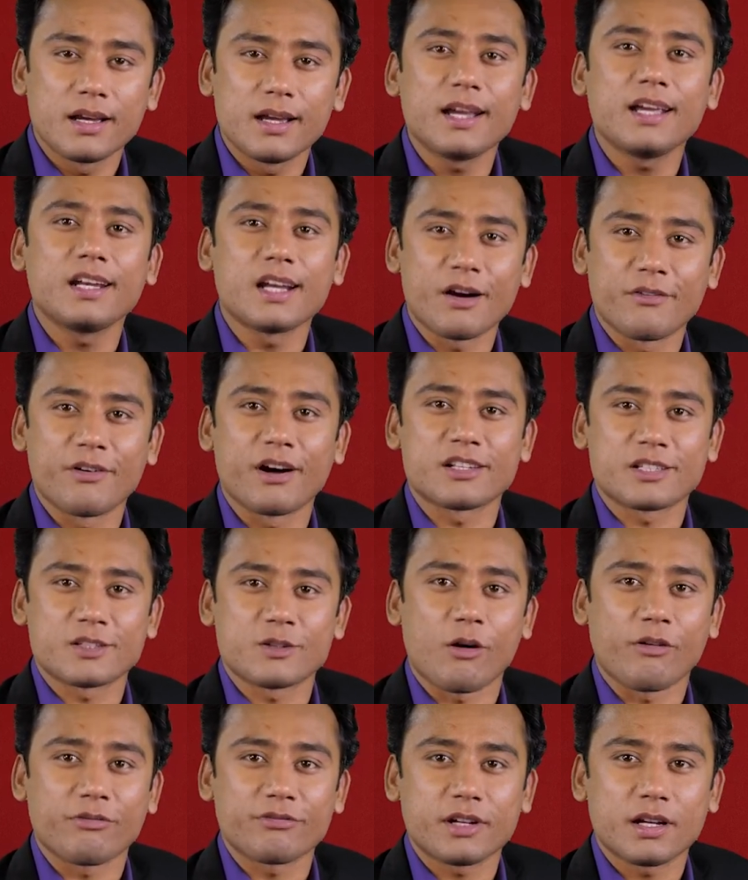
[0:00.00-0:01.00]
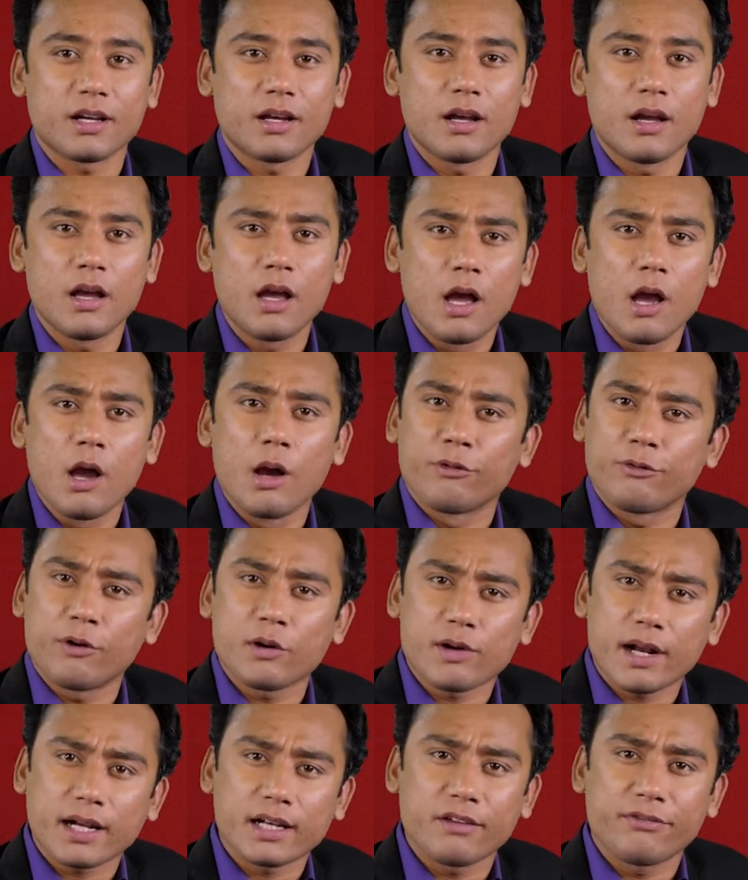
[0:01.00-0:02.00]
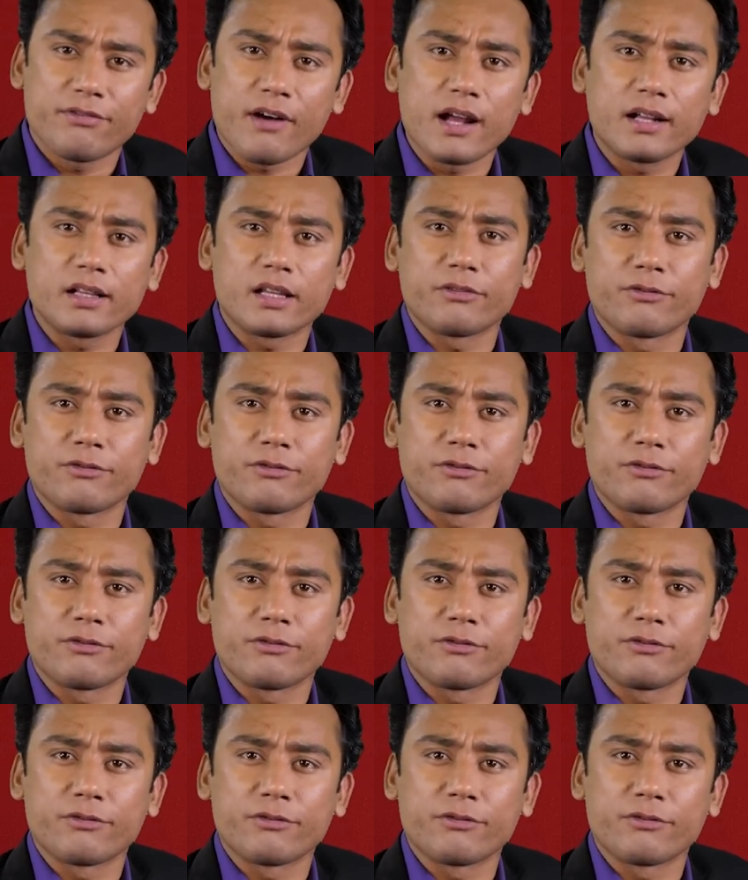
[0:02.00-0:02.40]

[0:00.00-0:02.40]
in Awas Soft. For rectifying the